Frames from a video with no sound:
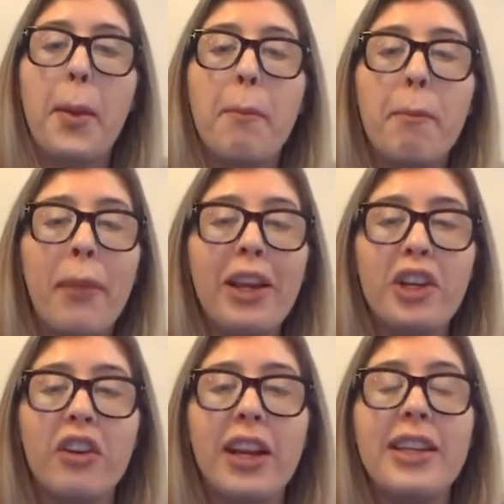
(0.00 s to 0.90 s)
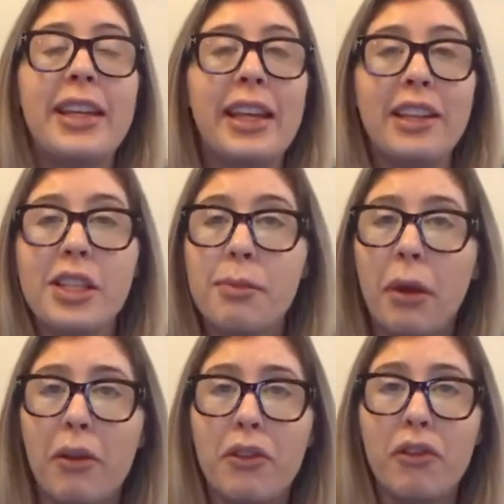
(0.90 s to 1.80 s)
Make sure it adheres to
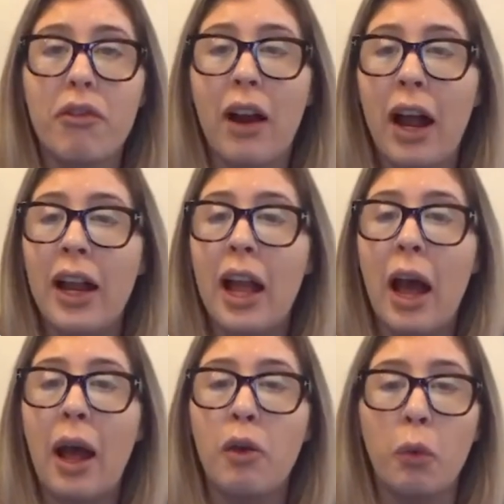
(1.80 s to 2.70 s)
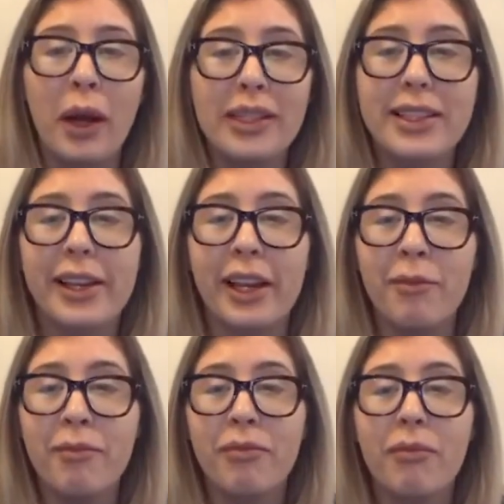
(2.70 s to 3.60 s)
both dry and wet
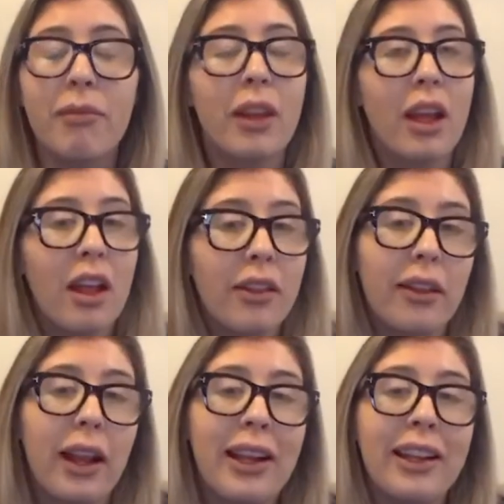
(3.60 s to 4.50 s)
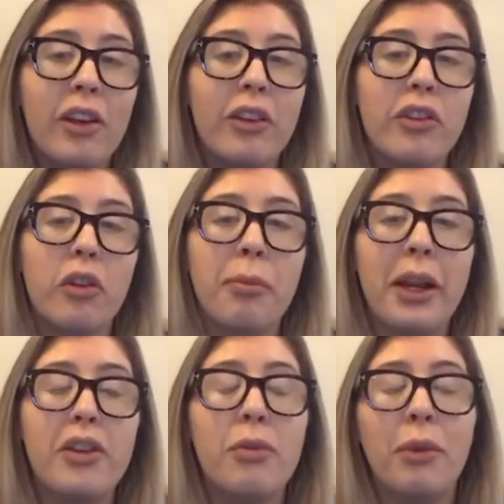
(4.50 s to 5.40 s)
skin. The likelihood is your
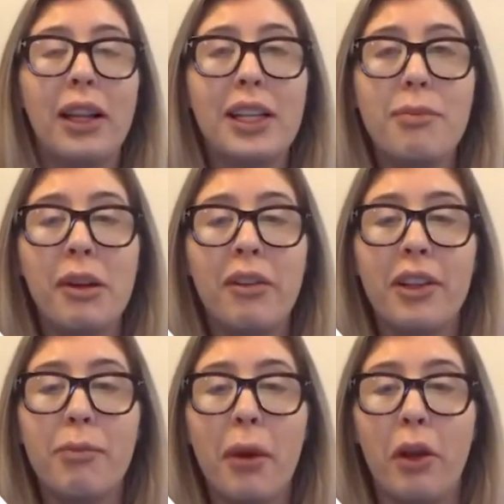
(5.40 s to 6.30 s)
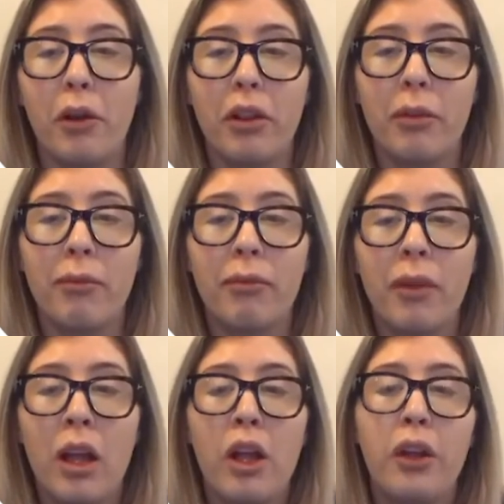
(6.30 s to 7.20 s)
patient will experience both,
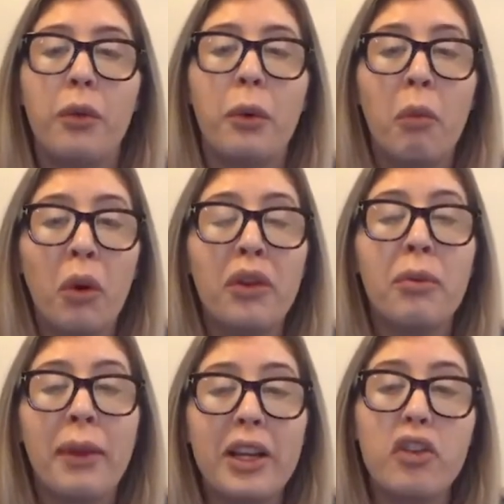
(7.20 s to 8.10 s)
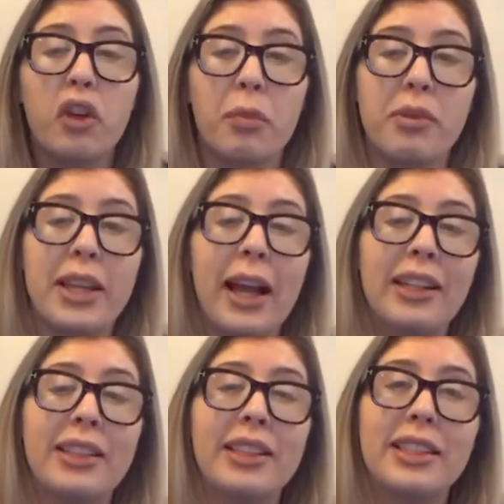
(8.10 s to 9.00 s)
so we want to make sure the
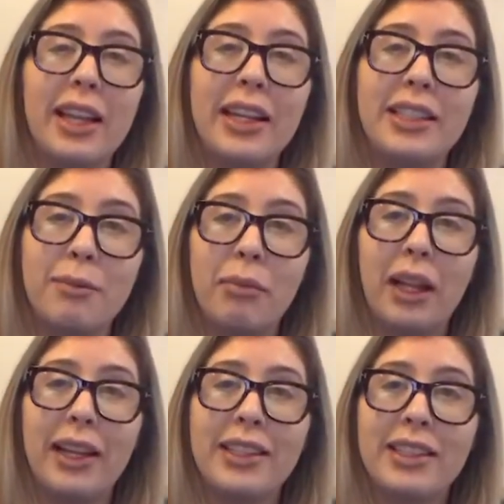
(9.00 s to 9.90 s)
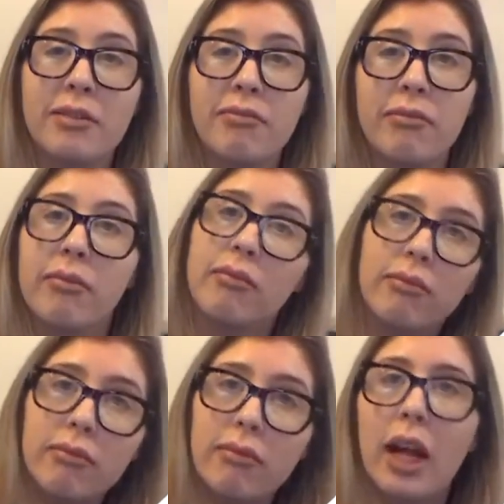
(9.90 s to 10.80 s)
protectant stays in place
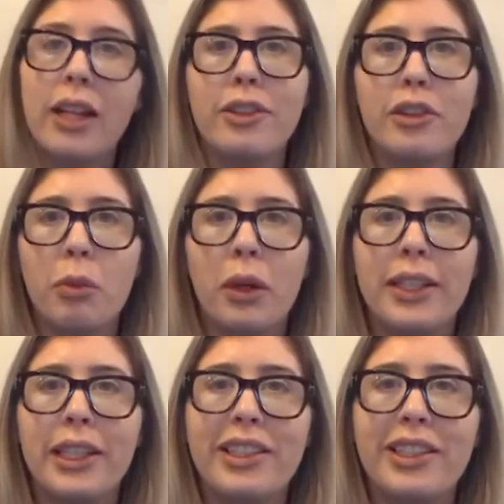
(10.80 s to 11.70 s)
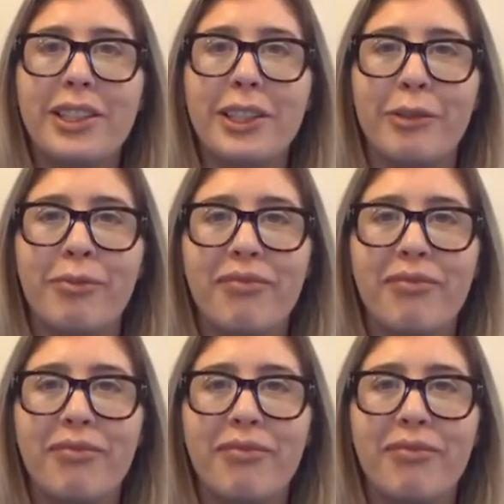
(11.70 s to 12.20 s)
and does what it needs to do.